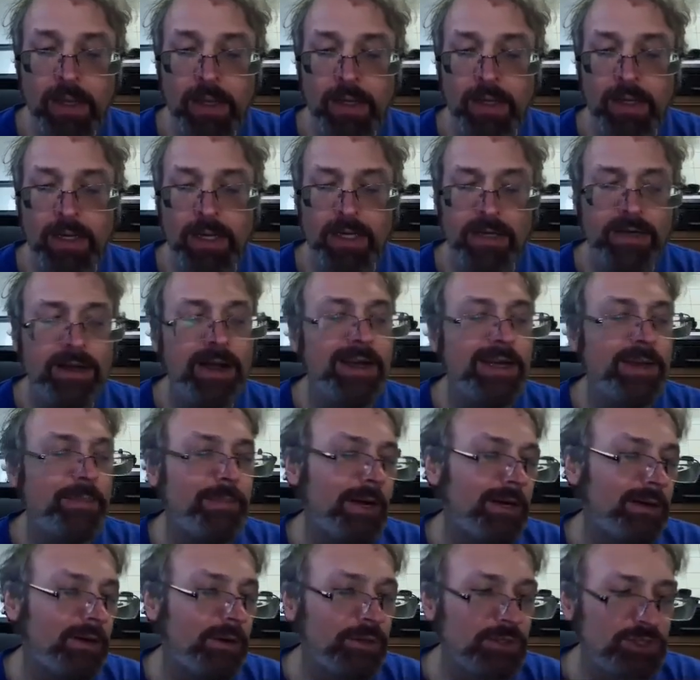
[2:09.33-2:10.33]

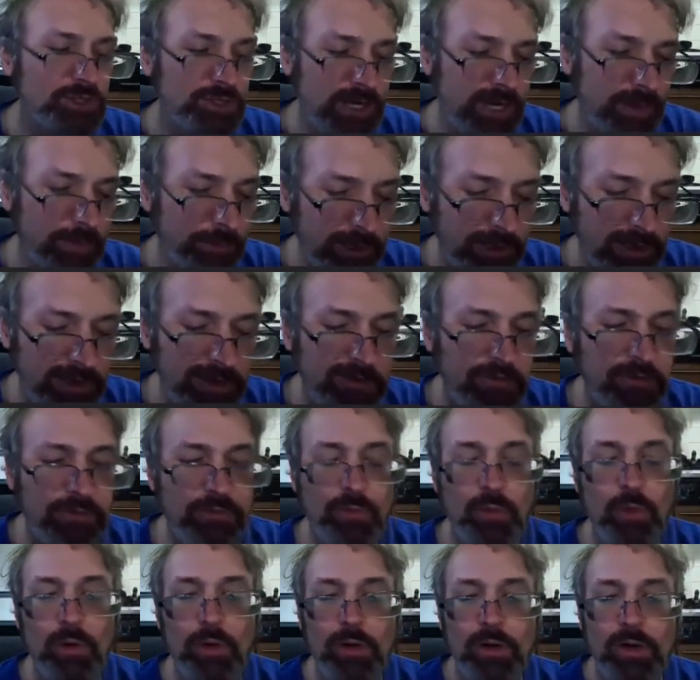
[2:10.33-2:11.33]
Kanibako is Japanese
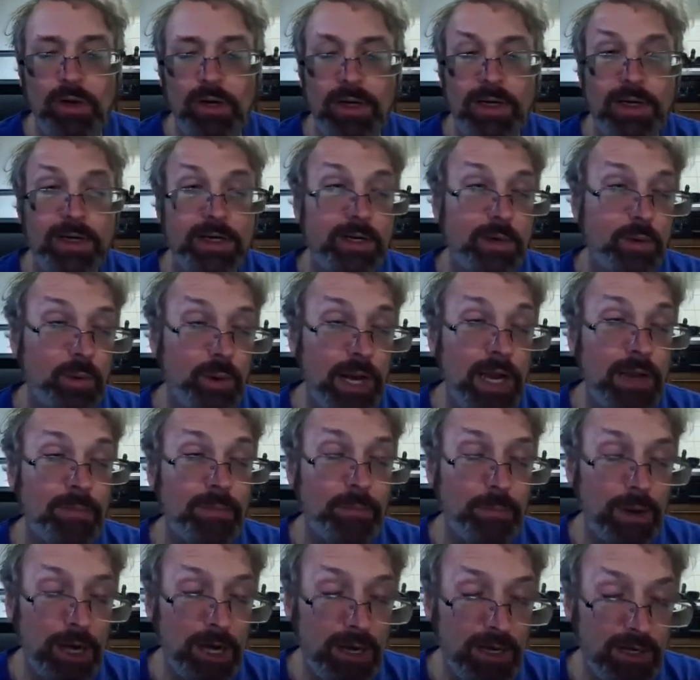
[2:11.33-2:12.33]
for crab
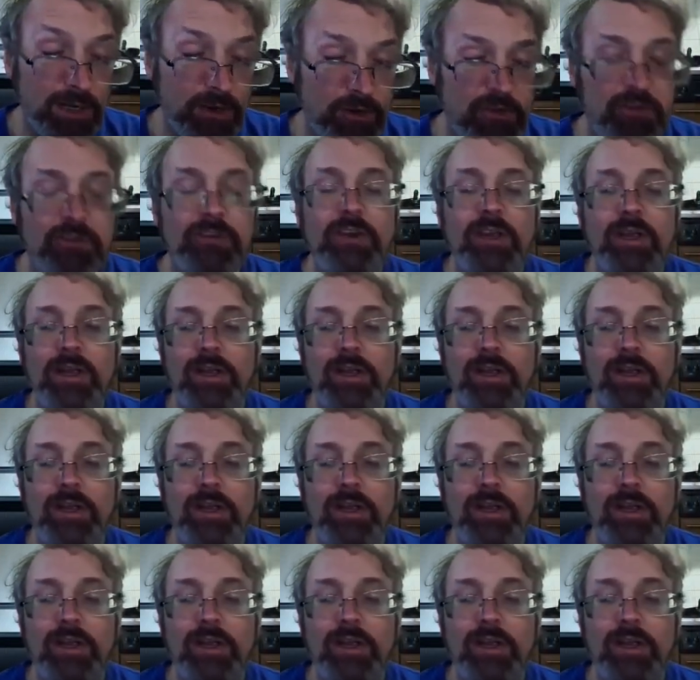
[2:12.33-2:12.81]
box,